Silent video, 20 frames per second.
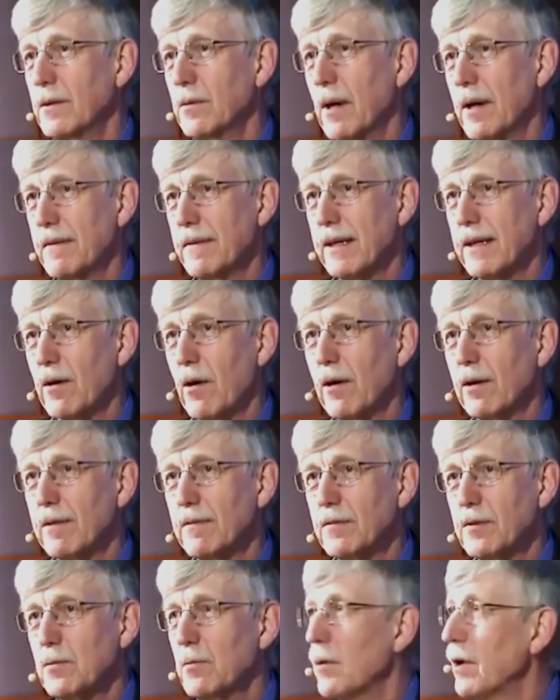who I think all
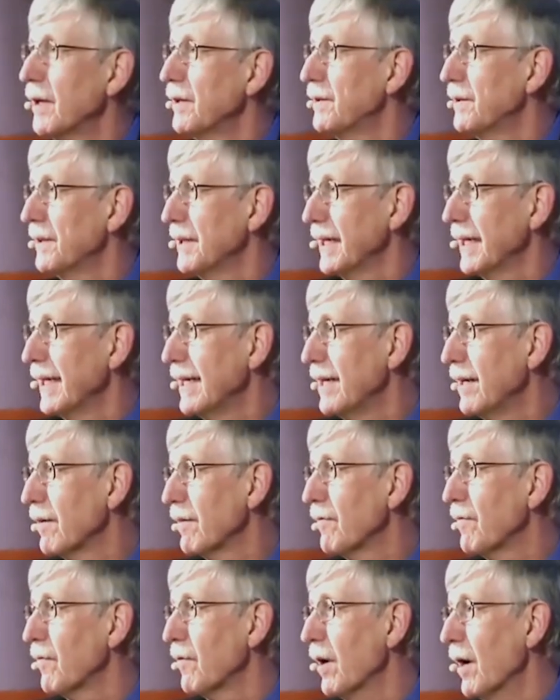of you want to
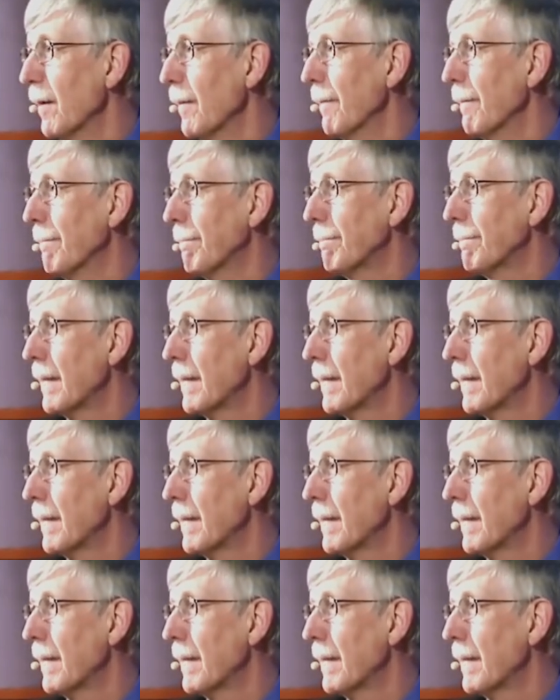hear from,